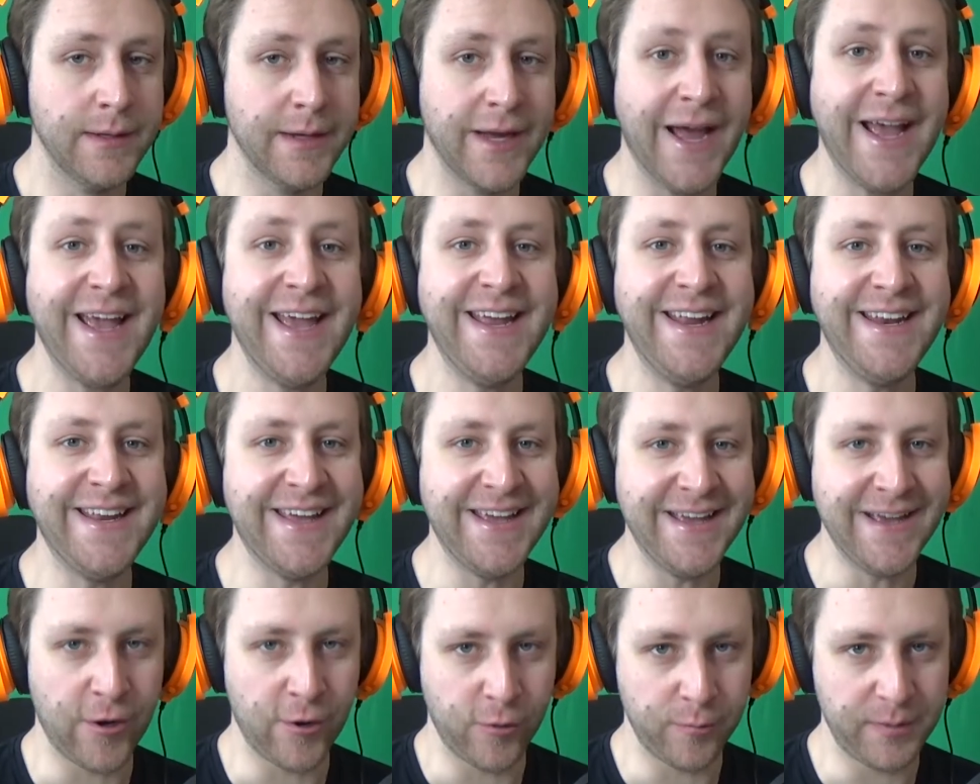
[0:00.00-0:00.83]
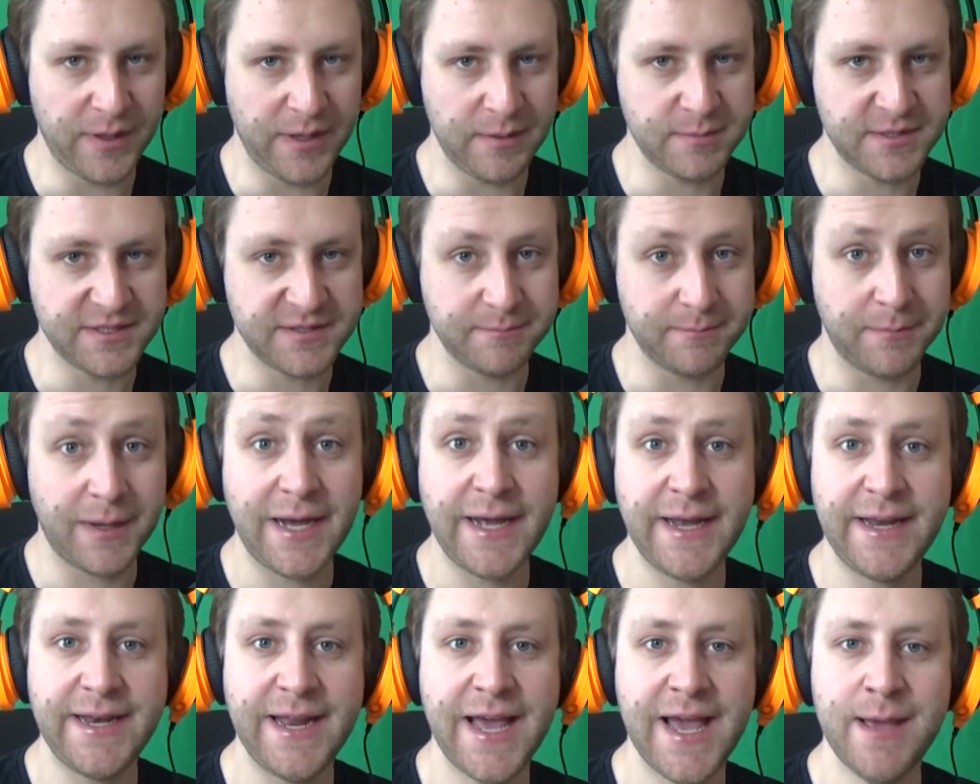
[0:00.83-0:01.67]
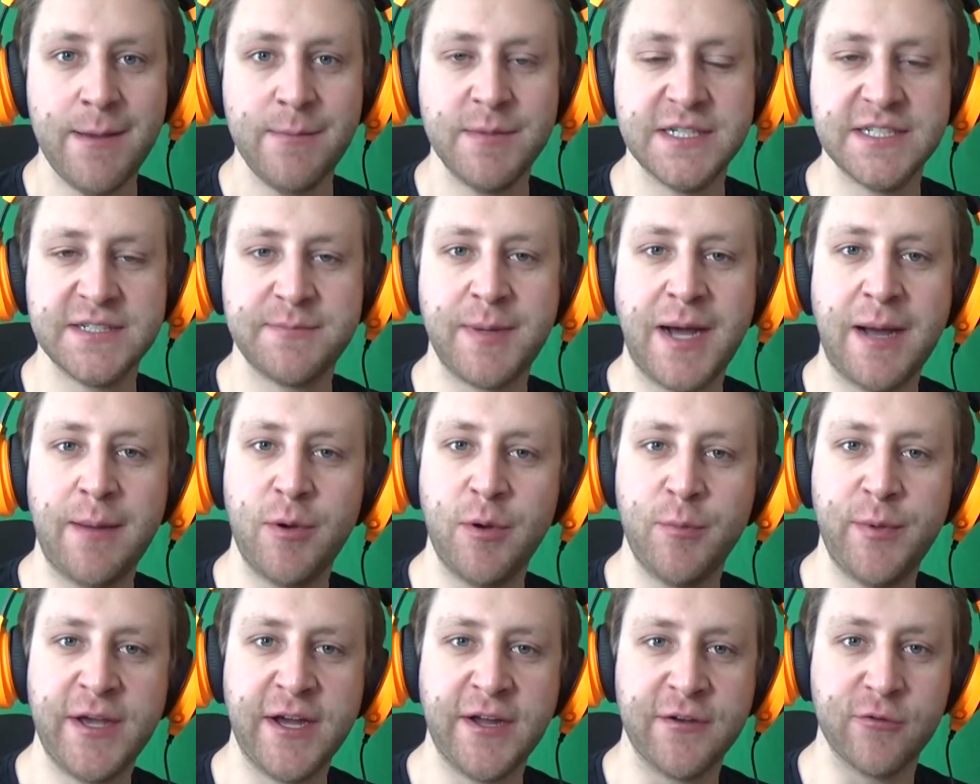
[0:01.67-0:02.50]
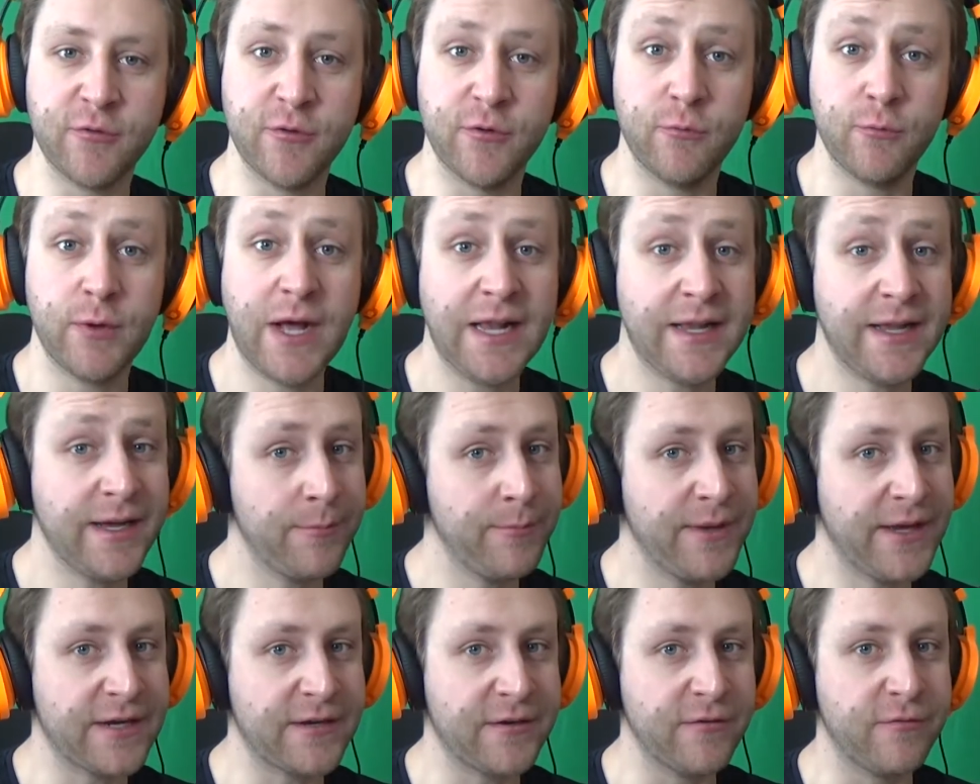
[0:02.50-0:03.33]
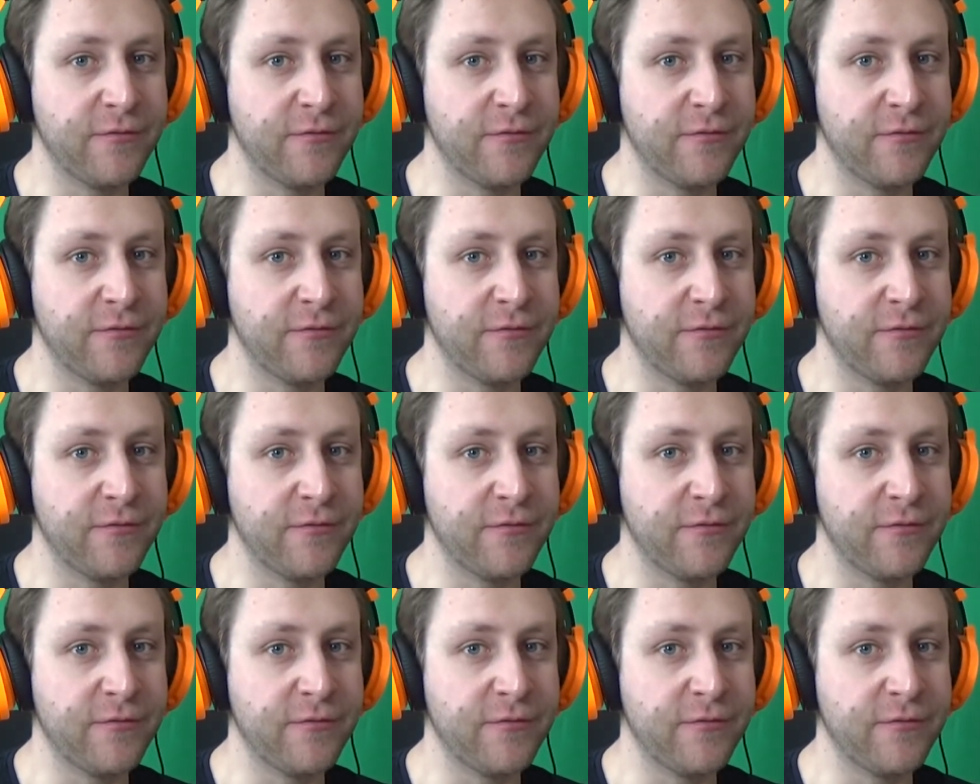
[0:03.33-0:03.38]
Hey dee ho peeps, my name is Pablo Picanto and welcome back